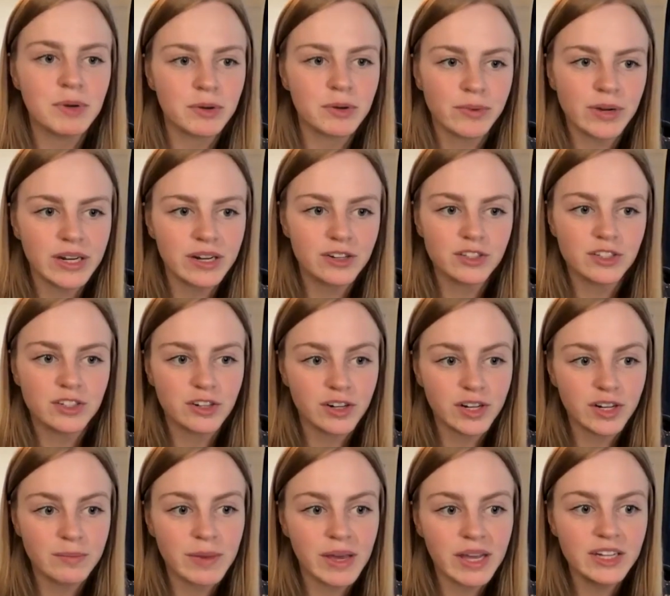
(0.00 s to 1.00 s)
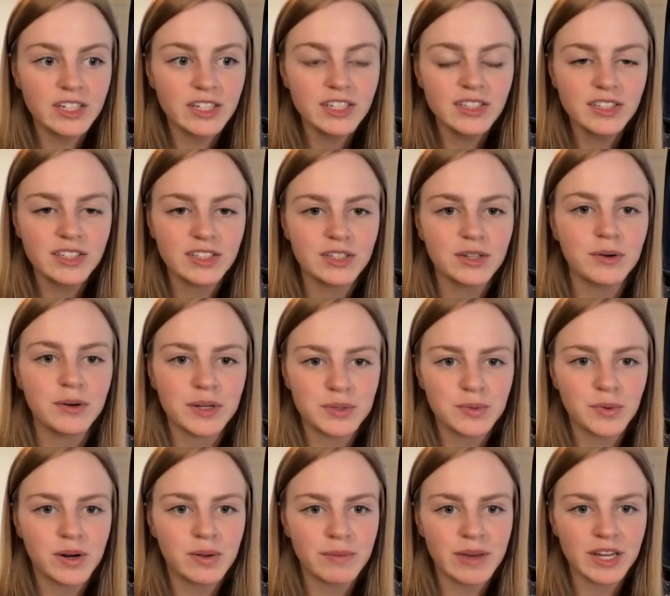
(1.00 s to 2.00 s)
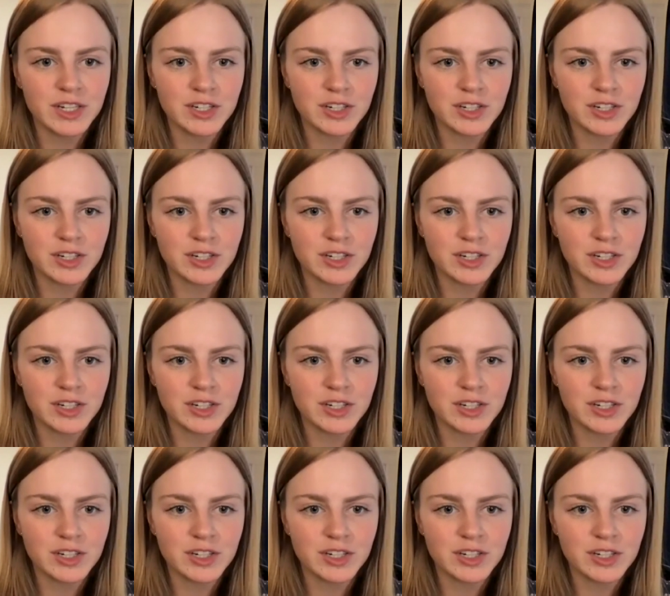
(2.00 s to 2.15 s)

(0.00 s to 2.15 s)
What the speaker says: your readers turning pages because you always want to make